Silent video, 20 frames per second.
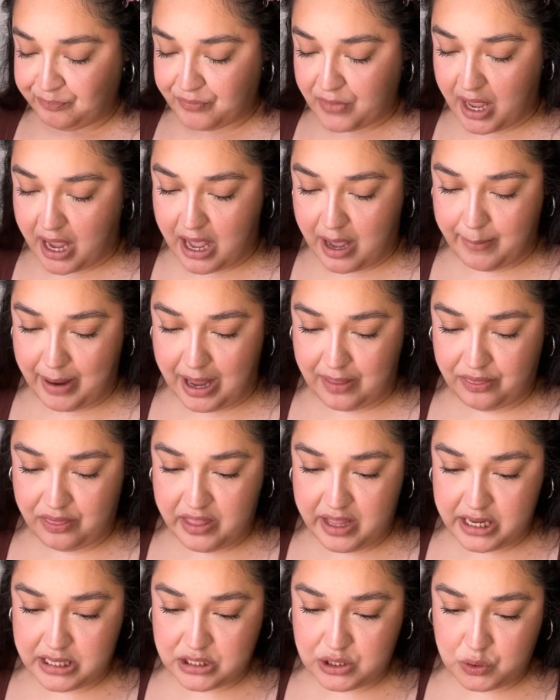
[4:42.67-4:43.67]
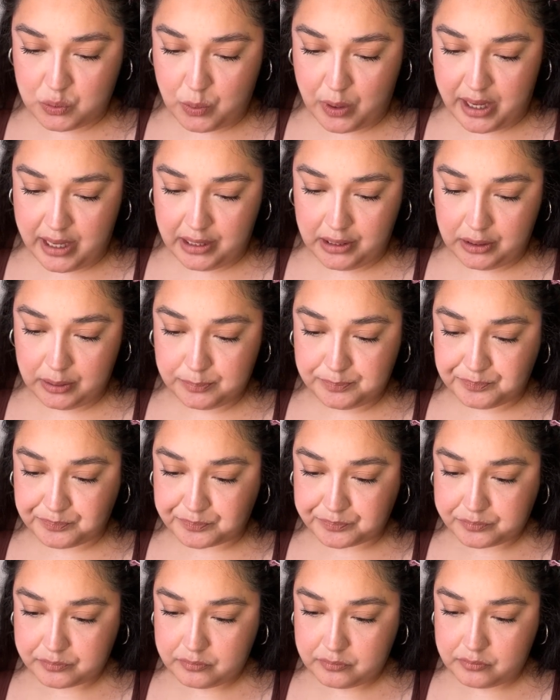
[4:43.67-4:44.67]
And this one,
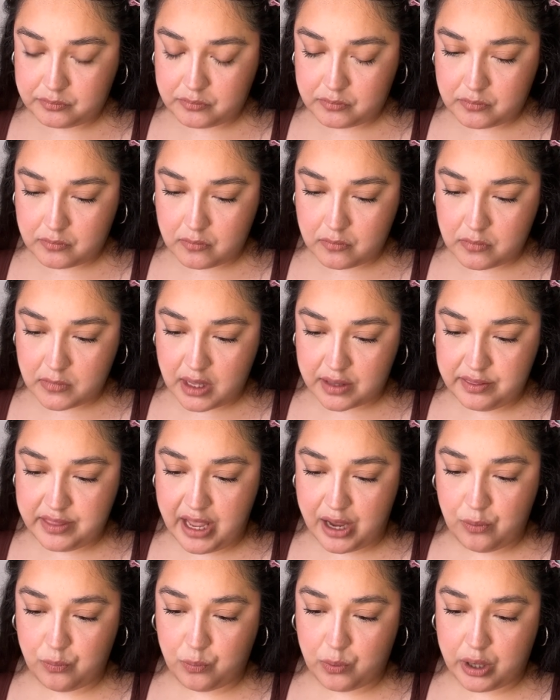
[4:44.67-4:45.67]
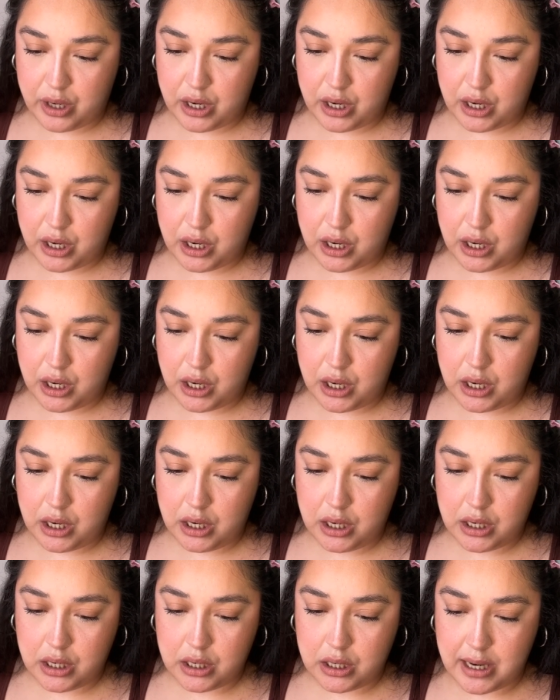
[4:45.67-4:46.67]
they were,
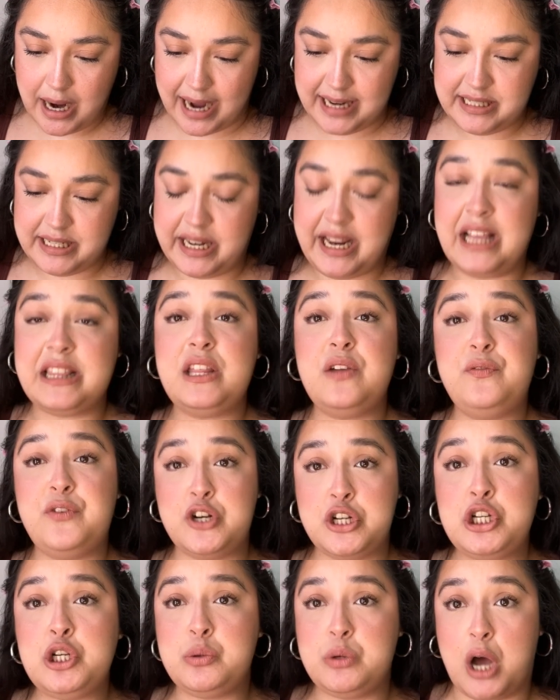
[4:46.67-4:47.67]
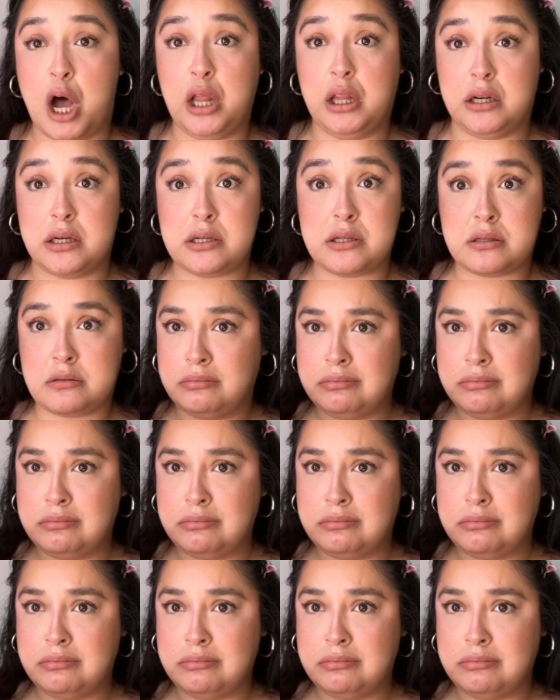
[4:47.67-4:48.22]
I did get them for $2.